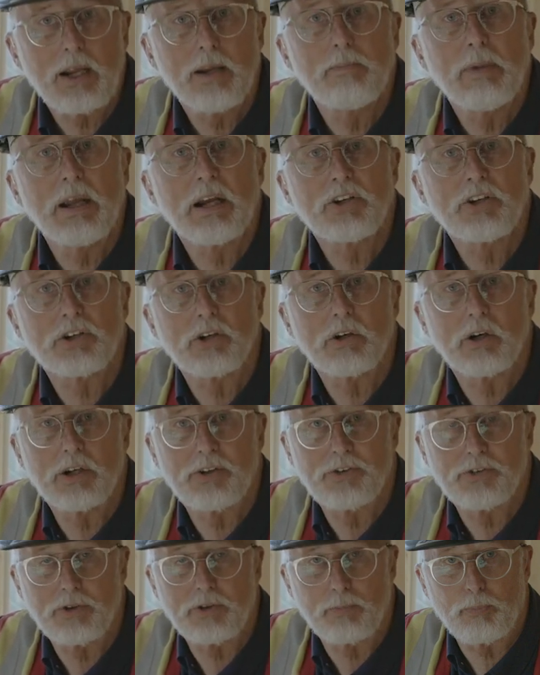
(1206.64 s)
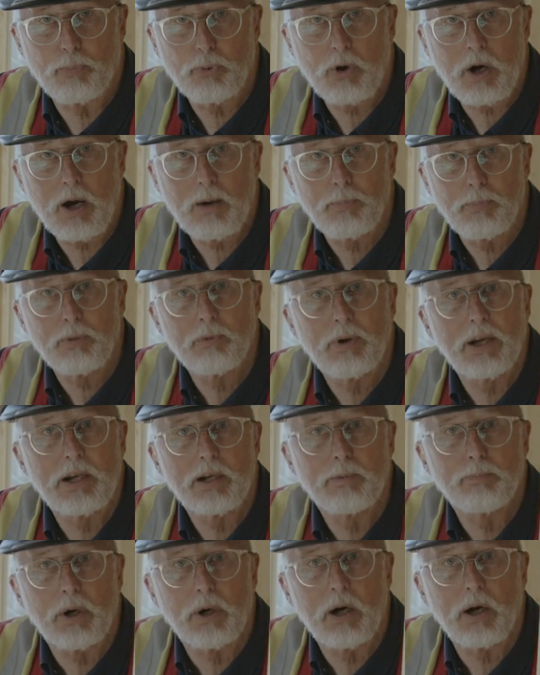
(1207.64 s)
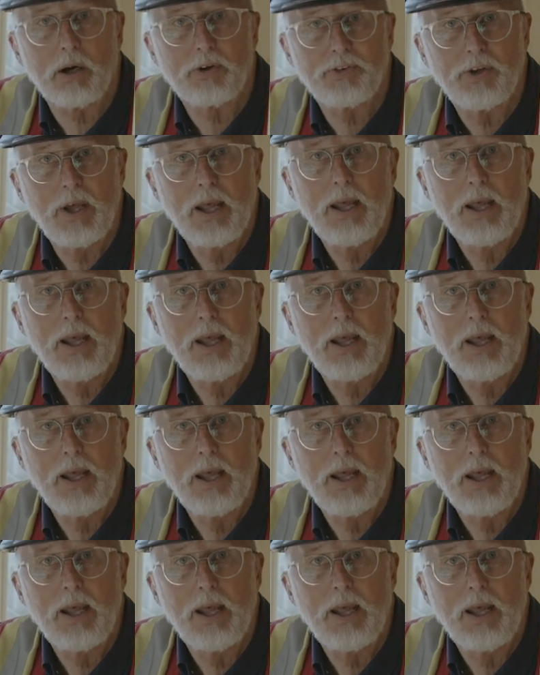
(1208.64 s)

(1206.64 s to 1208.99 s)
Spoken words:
and make sure it's the proper rated box